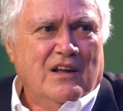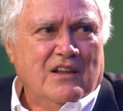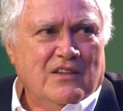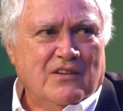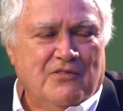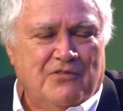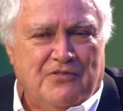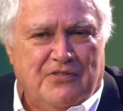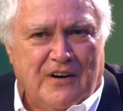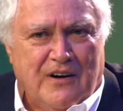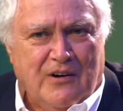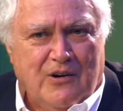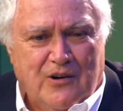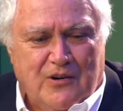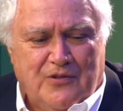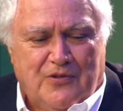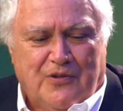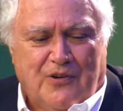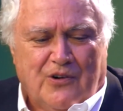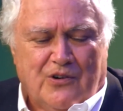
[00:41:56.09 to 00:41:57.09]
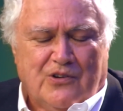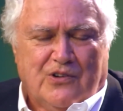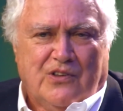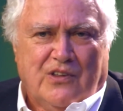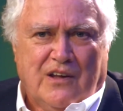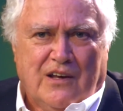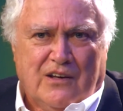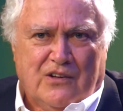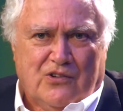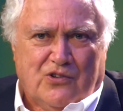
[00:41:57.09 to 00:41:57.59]
the very first
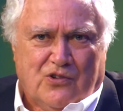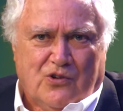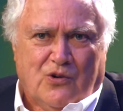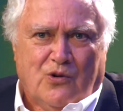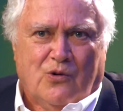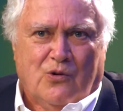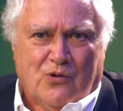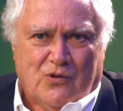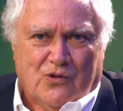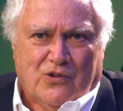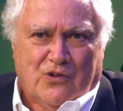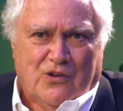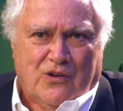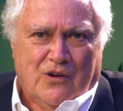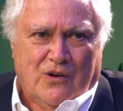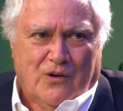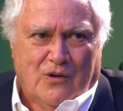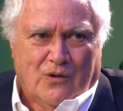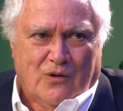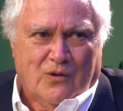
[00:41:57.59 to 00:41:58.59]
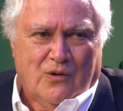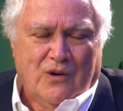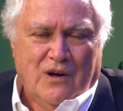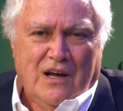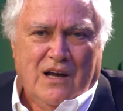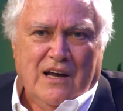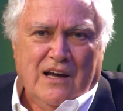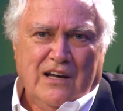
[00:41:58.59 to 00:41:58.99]
thing schools do